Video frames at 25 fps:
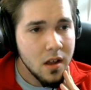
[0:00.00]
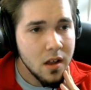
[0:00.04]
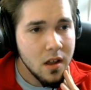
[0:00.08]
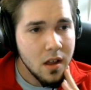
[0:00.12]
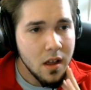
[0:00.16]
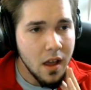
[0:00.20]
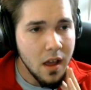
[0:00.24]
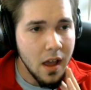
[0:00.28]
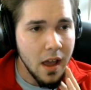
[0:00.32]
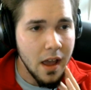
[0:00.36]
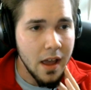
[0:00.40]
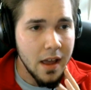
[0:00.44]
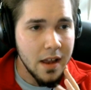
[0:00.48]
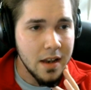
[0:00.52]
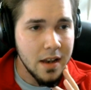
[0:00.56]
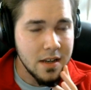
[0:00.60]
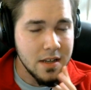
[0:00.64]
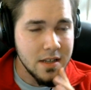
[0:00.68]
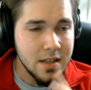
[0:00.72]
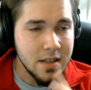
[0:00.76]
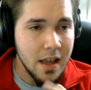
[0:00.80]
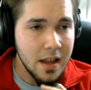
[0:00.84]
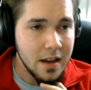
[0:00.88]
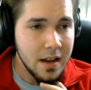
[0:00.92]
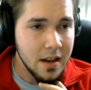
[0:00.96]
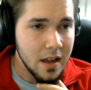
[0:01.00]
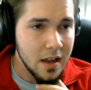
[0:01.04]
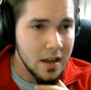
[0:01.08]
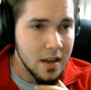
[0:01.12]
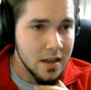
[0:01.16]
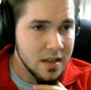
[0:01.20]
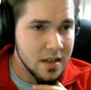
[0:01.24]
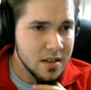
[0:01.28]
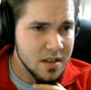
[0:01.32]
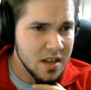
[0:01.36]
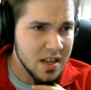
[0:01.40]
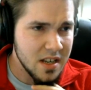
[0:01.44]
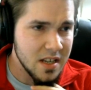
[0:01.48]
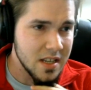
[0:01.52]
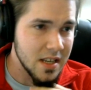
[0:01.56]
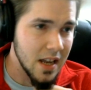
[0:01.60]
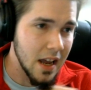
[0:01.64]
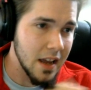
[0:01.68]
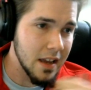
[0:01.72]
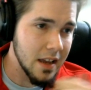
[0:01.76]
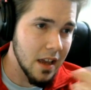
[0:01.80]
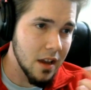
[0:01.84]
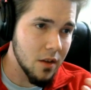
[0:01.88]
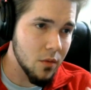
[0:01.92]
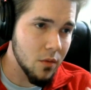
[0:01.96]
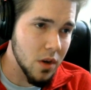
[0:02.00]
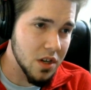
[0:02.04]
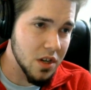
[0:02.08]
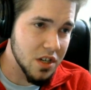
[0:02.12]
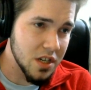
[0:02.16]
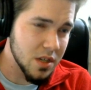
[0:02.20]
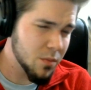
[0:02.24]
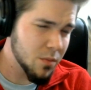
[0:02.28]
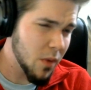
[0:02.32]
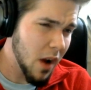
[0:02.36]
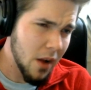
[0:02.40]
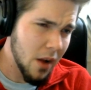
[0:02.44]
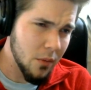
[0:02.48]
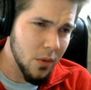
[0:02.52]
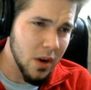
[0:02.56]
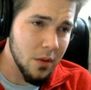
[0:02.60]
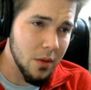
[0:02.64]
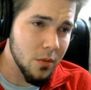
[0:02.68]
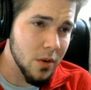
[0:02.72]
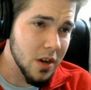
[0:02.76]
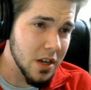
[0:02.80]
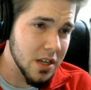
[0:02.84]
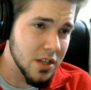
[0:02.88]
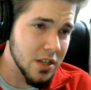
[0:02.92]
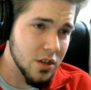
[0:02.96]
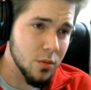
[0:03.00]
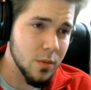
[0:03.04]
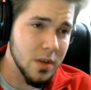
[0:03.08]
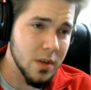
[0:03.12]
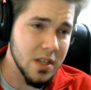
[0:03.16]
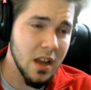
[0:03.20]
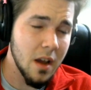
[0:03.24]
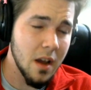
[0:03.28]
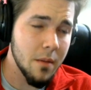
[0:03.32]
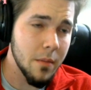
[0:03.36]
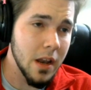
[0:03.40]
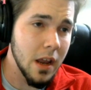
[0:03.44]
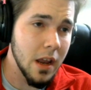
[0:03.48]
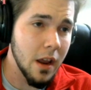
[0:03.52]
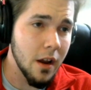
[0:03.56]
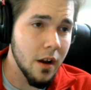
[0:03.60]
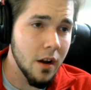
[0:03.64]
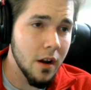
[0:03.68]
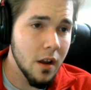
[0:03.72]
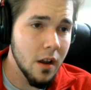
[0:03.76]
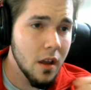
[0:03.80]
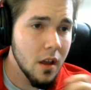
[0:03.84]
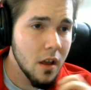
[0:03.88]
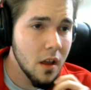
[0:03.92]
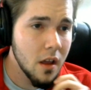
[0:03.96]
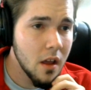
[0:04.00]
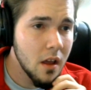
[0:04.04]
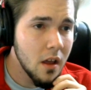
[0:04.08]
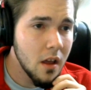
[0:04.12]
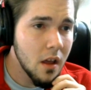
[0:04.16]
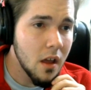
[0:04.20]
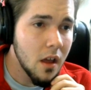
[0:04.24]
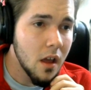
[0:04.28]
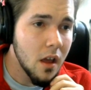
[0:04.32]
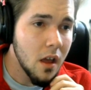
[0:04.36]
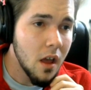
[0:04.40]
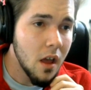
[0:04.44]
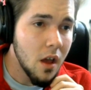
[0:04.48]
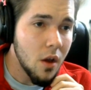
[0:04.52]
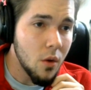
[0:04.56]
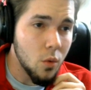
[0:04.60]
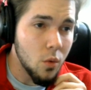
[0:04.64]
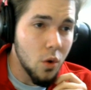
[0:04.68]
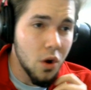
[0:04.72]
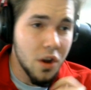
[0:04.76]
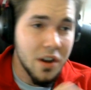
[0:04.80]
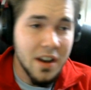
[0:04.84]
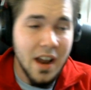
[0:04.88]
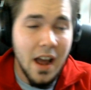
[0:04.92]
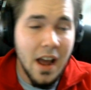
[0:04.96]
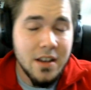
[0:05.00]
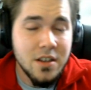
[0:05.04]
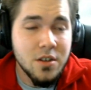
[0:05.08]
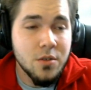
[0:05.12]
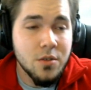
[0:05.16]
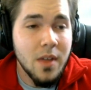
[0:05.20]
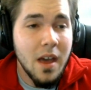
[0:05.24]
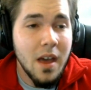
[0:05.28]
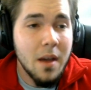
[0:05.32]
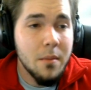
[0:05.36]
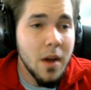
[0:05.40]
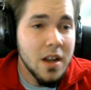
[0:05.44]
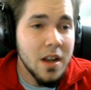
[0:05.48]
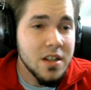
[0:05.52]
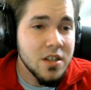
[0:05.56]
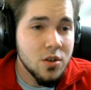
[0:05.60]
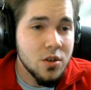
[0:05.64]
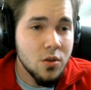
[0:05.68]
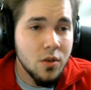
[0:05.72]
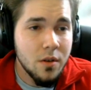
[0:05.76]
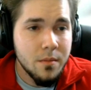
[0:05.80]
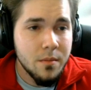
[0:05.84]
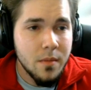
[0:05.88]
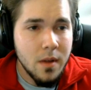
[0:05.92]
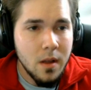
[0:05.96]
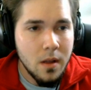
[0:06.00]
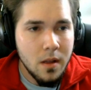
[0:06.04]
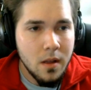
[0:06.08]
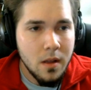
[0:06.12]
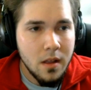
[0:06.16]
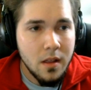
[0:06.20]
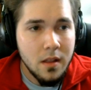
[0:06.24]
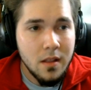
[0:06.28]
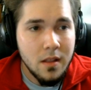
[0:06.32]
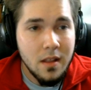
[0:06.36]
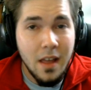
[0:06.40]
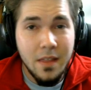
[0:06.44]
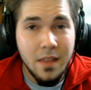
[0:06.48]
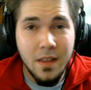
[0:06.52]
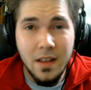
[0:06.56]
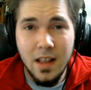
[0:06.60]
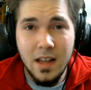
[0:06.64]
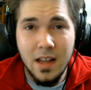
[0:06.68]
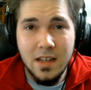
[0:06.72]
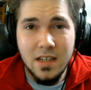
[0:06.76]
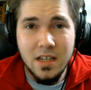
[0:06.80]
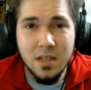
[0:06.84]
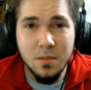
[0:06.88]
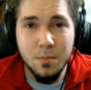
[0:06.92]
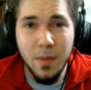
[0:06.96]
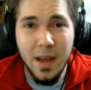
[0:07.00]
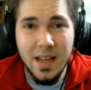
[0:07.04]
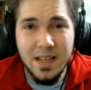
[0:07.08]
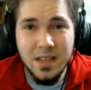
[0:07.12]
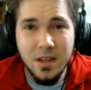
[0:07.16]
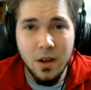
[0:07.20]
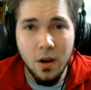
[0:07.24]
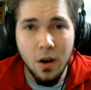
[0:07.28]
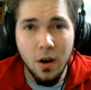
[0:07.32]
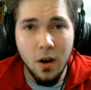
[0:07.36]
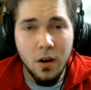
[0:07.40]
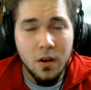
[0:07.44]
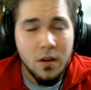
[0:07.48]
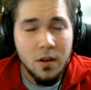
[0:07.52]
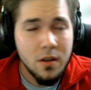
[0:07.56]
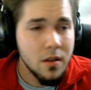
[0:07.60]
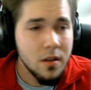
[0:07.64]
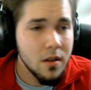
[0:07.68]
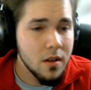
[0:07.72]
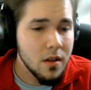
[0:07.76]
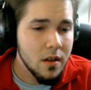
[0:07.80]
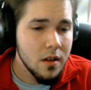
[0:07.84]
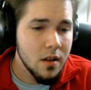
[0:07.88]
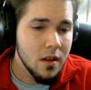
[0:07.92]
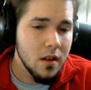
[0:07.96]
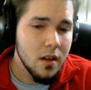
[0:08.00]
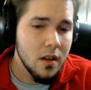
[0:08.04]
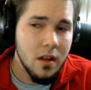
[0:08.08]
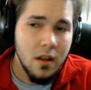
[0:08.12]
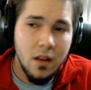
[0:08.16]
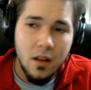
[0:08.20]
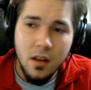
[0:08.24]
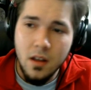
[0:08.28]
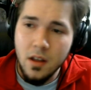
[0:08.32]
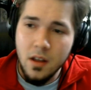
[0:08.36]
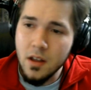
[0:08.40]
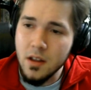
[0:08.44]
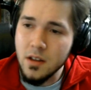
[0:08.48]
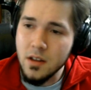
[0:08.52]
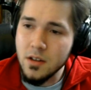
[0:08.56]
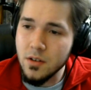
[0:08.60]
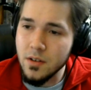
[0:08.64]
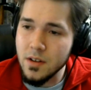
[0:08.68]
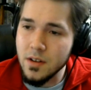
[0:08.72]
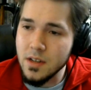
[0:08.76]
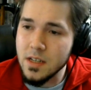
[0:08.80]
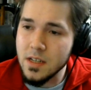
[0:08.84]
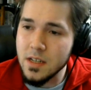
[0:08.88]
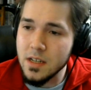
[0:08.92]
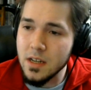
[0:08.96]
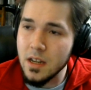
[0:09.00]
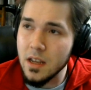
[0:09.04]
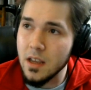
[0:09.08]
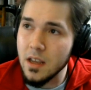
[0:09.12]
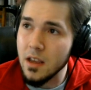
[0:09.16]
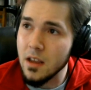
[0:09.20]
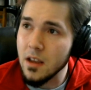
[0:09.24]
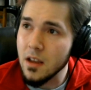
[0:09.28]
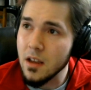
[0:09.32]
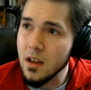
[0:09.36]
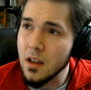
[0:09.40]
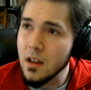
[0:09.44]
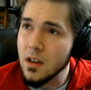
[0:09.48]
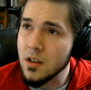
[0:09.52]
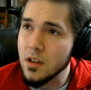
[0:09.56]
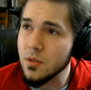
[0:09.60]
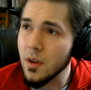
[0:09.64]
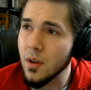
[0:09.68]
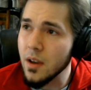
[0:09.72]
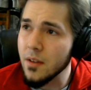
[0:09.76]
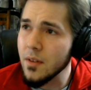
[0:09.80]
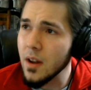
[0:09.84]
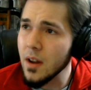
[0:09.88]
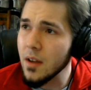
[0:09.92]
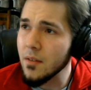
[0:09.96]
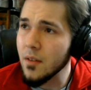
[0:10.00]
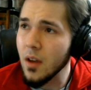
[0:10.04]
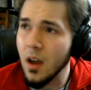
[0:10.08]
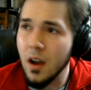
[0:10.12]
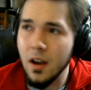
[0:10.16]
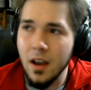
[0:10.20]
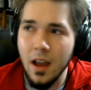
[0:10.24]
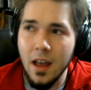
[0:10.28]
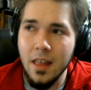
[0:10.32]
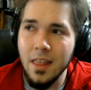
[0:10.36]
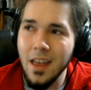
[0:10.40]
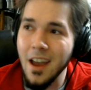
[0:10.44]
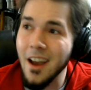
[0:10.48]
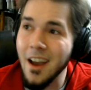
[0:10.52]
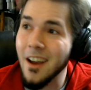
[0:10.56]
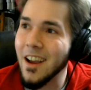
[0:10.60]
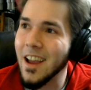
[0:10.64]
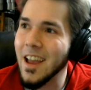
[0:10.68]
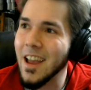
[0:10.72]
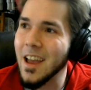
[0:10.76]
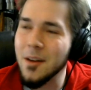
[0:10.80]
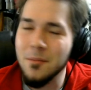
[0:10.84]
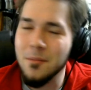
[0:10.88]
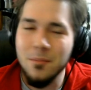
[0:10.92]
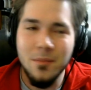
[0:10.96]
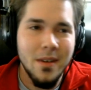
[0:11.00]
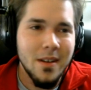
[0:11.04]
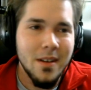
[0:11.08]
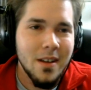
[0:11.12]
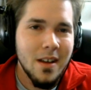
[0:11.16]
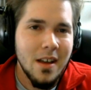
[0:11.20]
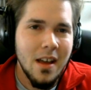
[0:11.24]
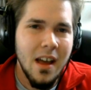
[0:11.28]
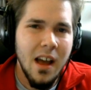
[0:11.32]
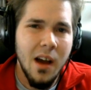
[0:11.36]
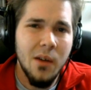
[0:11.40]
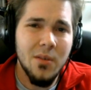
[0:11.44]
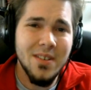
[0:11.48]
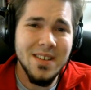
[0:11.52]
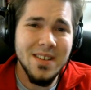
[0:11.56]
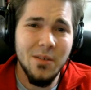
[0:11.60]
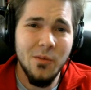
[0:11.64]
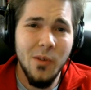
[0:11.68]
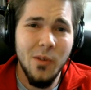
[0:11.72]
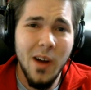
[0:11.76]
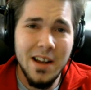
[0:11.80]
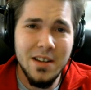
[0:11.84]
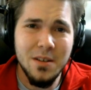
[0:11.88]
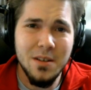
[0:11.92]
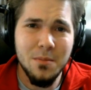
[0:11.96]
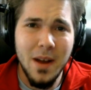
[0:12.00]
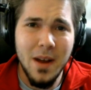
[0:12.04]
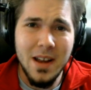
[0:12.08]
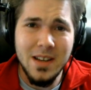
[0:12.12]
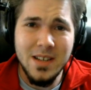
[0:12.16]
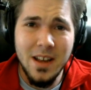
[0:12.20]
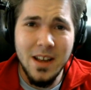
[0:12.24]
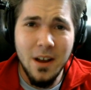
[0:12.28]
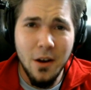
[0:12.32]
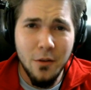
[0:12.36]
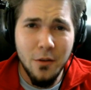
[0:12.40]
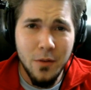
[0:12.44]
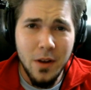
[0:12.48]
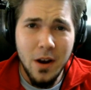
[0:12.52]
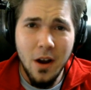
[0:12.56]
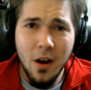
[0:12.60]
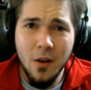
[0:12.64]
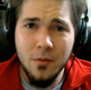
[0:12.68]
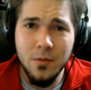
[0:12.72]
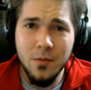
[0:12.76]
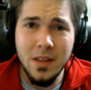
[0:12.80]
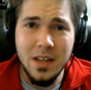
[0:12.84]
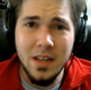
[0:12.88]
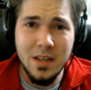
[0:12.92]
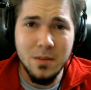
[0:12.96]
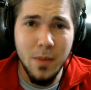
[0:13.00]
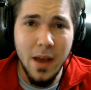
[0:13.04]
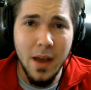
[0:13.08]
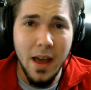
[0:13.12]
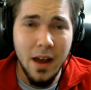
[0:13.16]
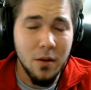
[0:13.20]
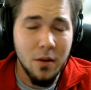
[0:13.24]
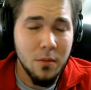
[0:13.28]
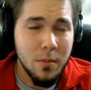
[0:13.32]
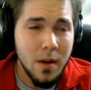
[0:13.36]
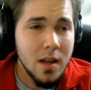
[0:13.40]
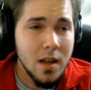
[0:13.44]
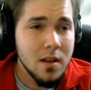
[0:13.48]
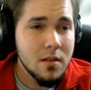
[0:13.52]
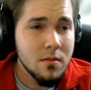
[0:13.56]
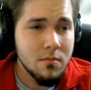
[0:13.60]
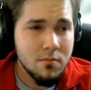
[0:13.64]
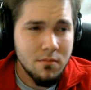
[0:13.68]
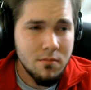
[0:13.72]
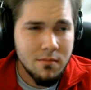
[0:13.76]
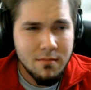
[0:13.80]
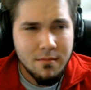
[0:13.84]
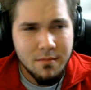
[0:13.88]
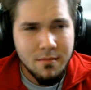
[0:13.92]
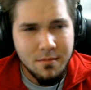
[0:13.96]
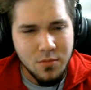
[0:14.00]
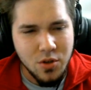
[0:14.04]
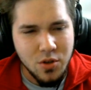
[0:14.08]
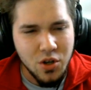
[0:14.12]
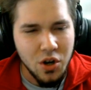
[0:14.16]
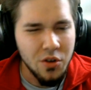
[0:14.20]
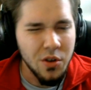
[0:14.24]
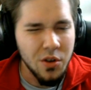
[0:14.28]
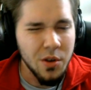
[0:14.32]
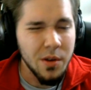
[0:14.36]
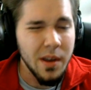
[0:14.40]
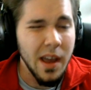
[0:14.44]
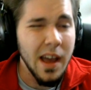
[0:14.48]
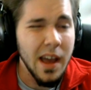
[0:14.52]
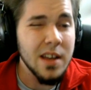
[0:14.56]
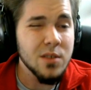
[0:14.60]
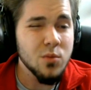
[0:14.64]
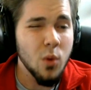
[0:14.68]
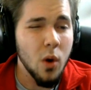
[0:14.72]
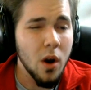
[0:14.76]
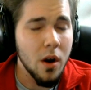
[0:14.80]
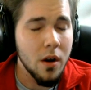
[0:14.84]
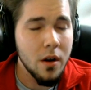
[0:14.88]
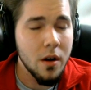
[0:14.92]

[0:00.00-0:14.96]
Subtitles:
And then the Psychic, which is probably what he would assume is coming here, would not do that much to him. I think that's his best call. So let's see. Do I even have... okay, there I am. I wasn't watching myself at all for this battle, but I'm sure you guys were.